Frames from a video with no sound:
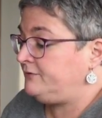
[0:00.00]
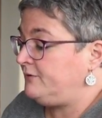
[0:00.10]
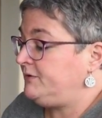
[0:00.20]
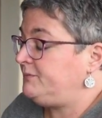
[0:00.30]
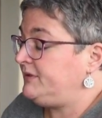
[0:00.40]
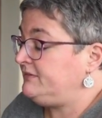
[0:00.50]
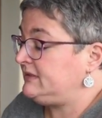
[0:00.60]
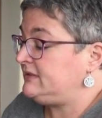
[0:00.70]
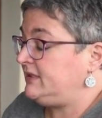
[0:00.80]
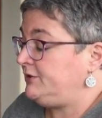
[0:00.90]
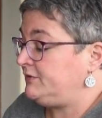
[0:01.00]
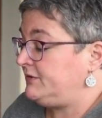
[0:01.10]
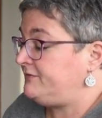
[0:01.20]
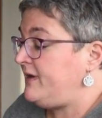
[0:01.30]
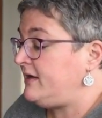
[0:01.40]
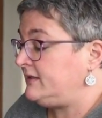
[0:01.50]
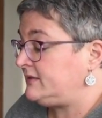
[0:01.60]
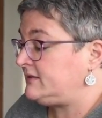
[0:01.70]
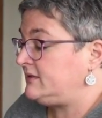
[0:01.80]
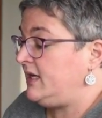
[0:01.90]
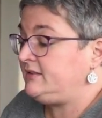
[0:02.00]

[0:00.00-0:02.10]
from the previous state of affairs,